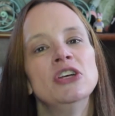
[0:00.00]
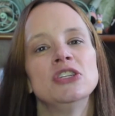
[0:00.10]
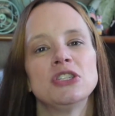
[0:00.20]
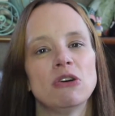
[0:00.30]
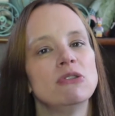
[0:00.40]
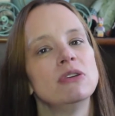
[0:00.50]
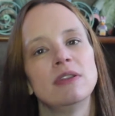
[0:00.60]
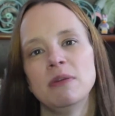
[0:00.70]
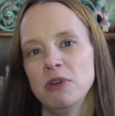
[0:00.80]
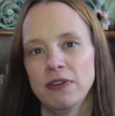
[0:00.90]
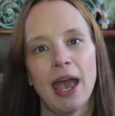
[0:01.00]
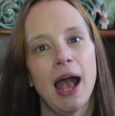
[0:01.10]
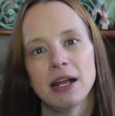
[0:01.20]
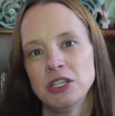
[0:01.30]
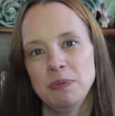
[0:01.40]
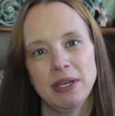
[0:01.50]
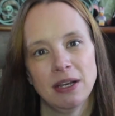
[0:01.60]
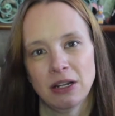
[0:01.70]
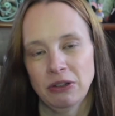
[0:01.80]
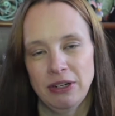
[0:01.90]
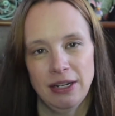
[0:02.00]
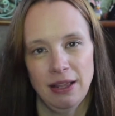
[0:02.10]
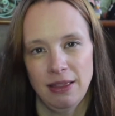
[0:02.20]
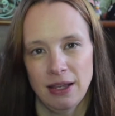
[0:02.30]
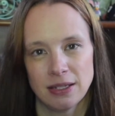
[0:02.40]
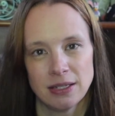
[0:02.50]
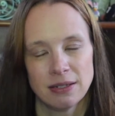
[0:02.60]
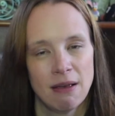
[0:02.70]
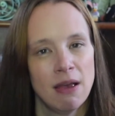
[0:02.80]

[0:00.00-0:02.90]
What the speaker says: So the movie had to be included in this.